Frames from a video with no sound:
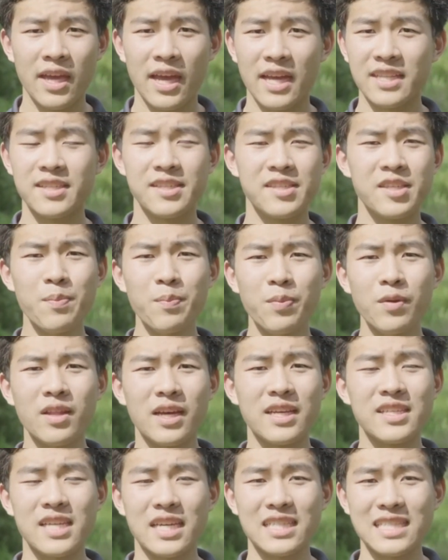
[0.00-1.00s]
It's as simple
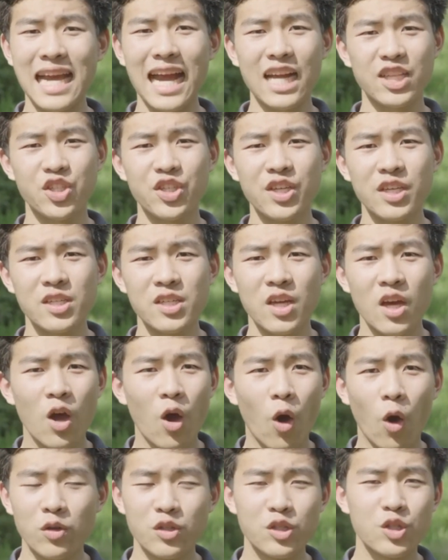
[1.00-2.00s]
as attaching it
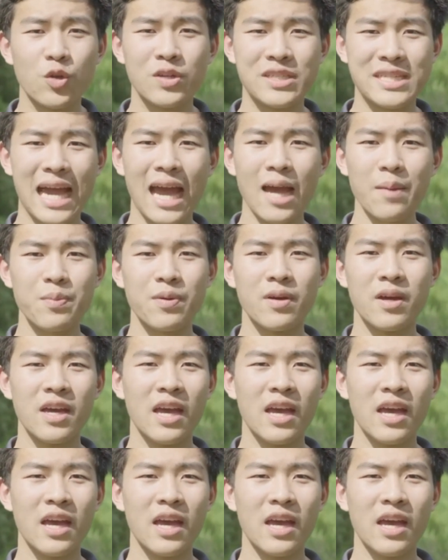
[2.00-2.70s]
onto your tap